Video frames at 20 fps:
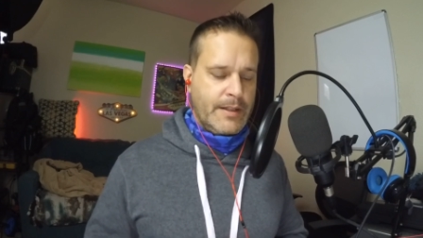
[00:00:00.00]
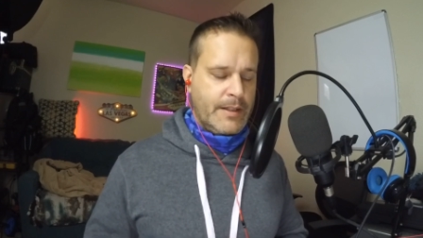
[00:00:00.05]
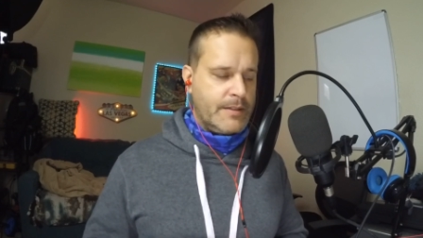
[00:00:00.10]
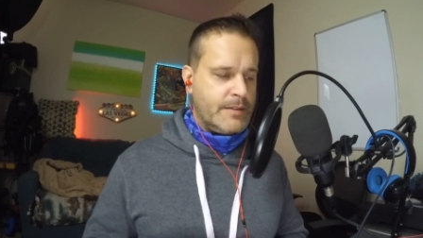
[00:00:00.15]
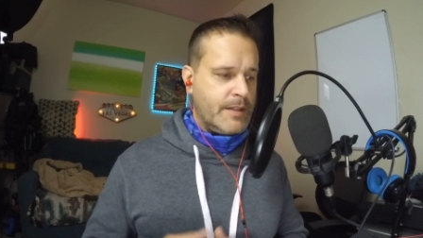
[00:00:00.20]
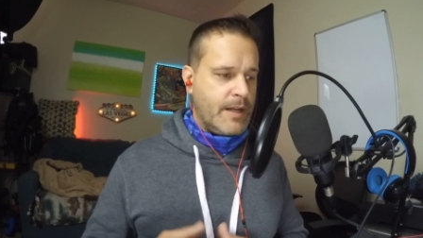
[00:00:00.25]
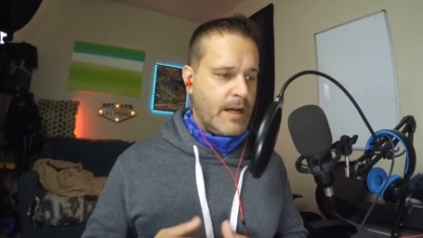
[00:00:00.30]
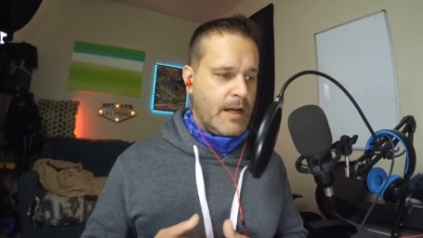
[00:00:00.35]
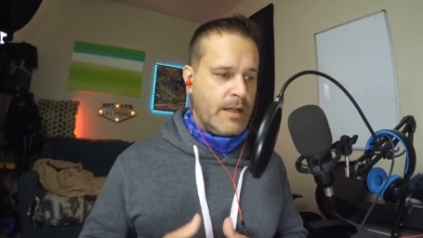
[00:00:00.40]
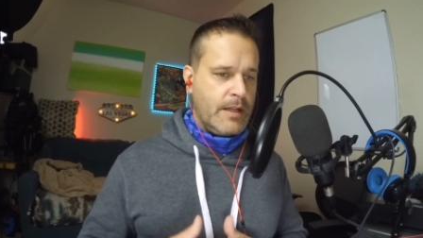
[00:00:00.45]
And
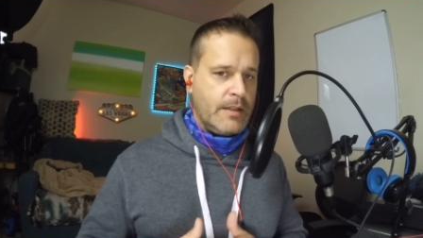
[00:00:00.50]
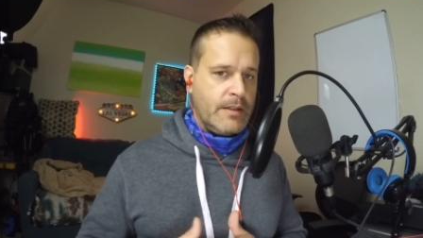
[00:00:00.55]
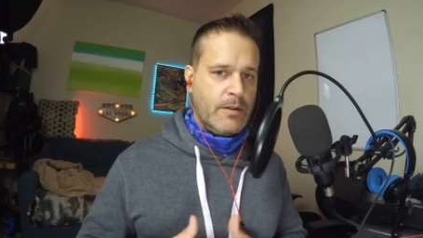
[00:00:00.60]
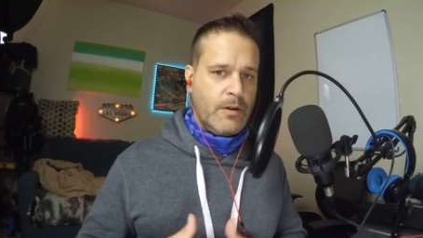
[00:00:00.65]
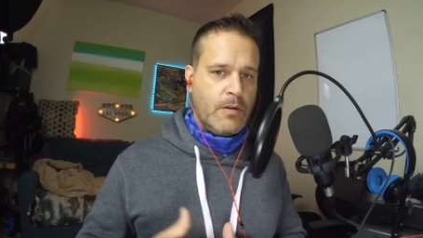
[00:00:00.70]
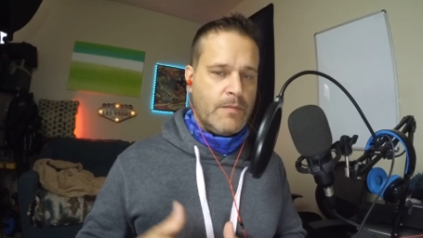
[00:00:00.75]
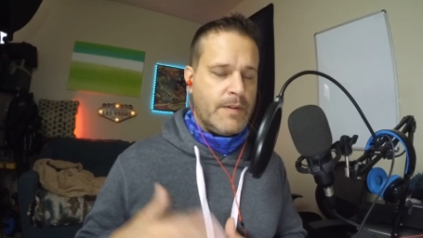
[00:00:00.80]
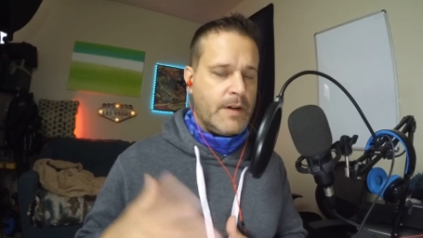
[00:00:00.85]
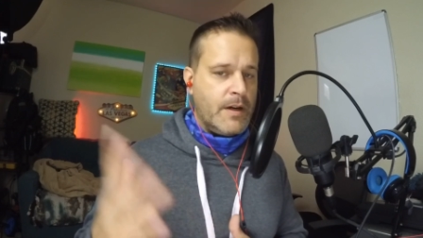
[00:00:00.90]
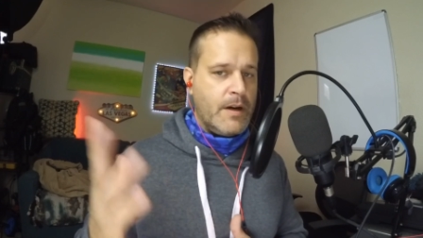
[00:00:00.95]
it's got
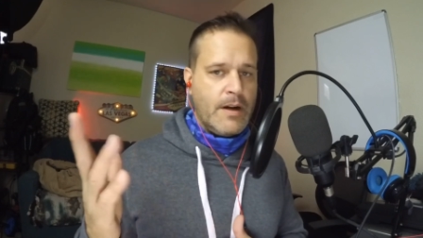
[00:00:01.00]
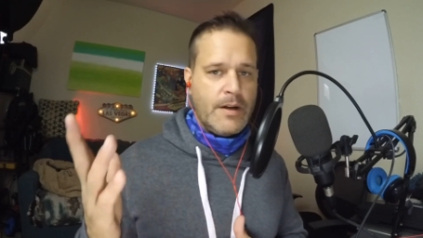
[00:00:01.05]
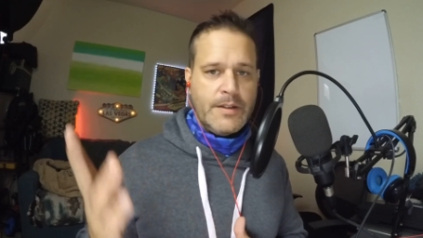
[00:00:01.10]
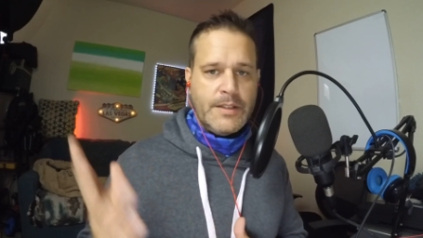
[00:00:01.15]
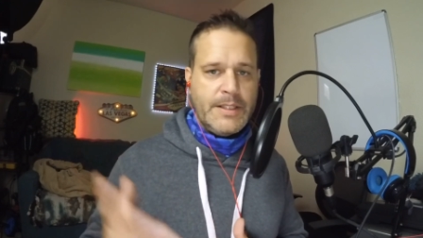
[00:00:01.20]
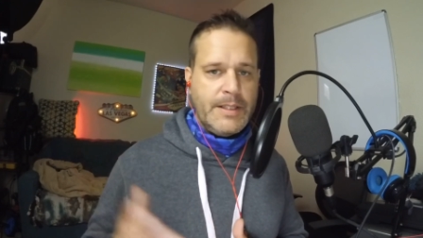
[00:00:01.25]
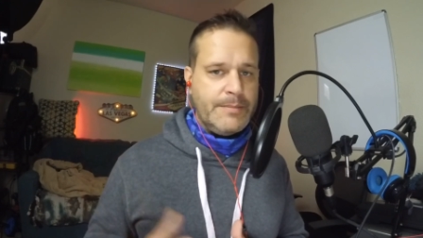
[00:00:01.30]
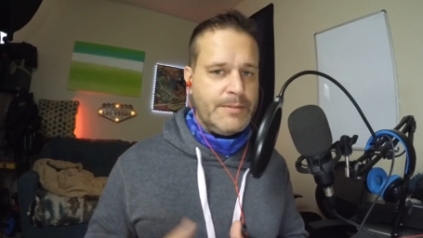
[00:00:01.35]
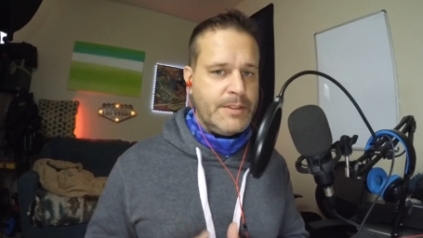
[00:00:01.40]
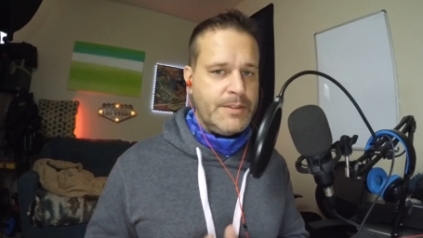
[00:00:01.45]
over
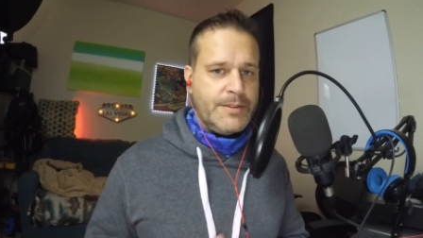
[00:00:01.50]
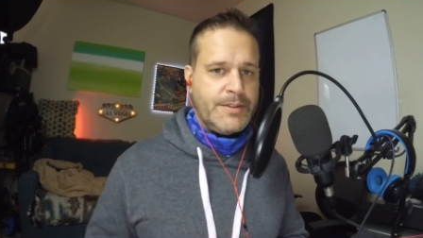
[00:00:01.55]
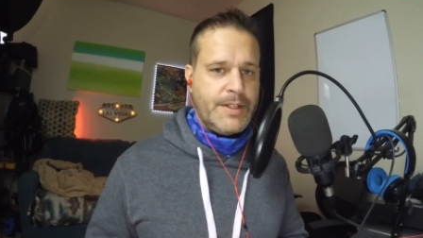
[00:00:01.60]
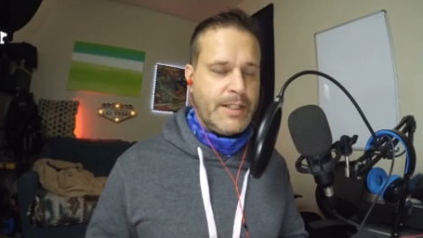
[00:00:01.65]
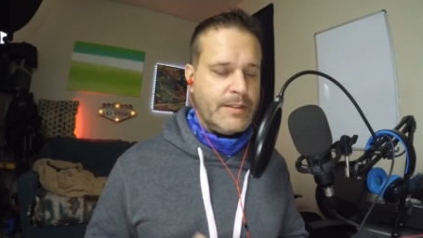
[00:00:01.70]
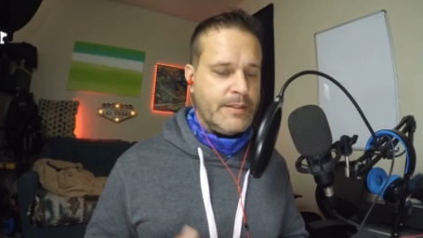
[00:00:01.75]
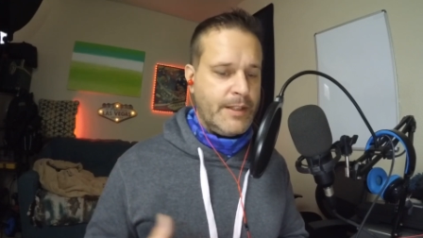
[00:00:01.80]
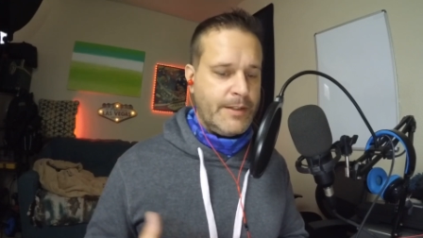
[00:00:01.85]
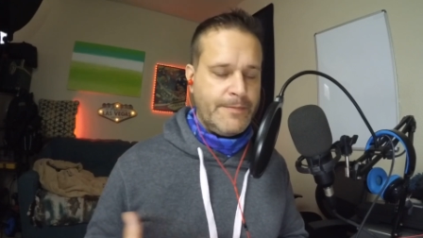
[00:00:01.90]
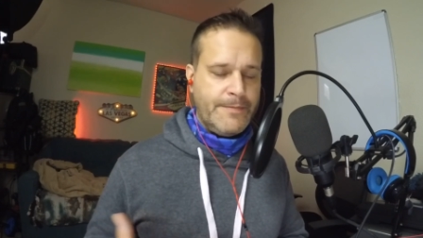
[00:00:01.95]
100 tips and
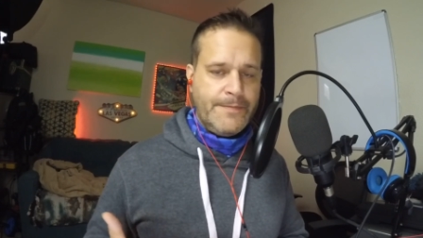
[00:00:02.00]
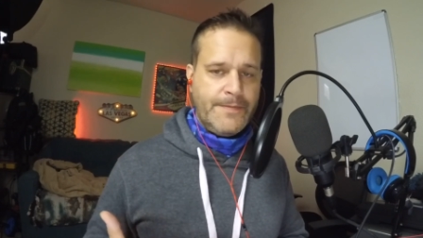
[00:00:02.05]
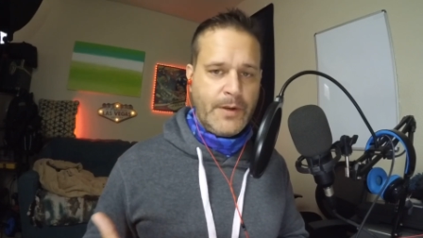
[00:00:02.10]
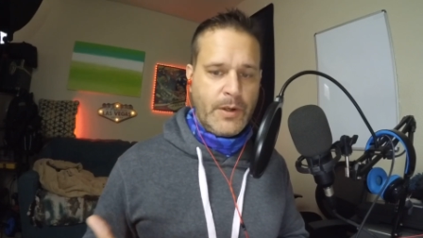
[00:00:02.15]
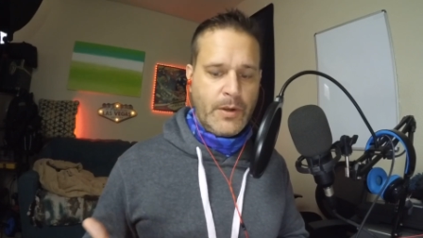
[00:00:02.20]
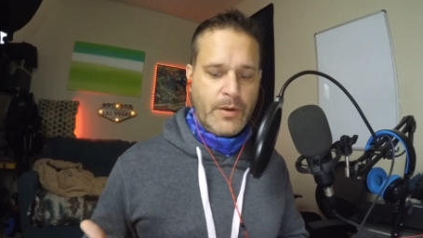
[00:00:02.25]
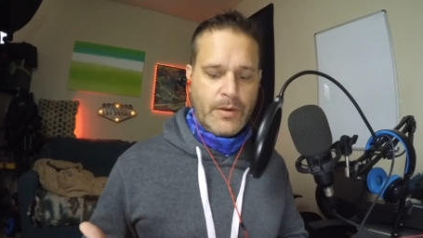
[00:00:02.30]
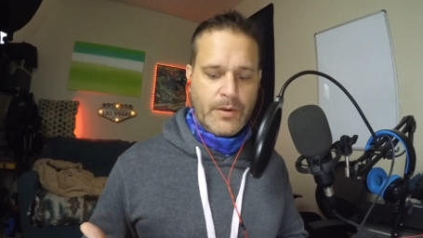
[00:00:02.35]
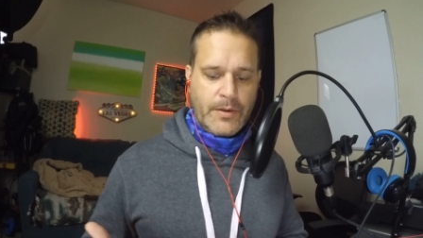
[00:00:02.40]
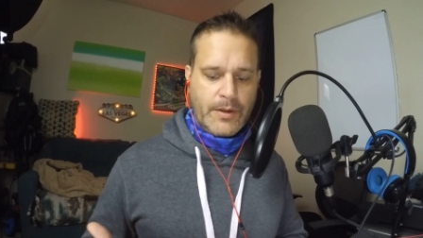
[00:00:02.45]
tricks, like
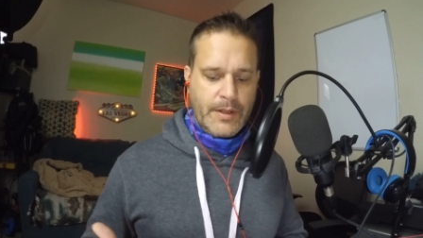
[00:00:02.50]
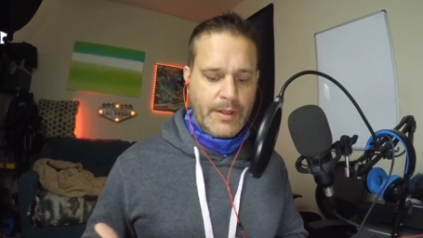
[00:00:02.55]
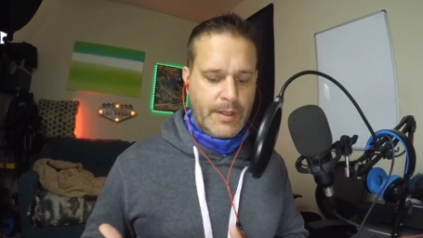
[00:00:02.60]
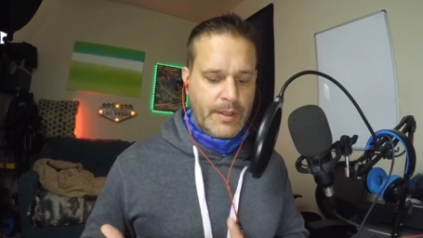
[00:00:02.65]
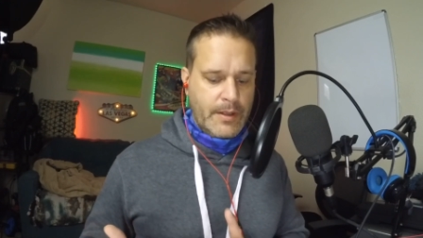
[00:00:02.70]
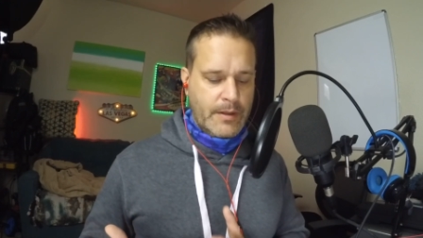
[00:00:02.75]
food,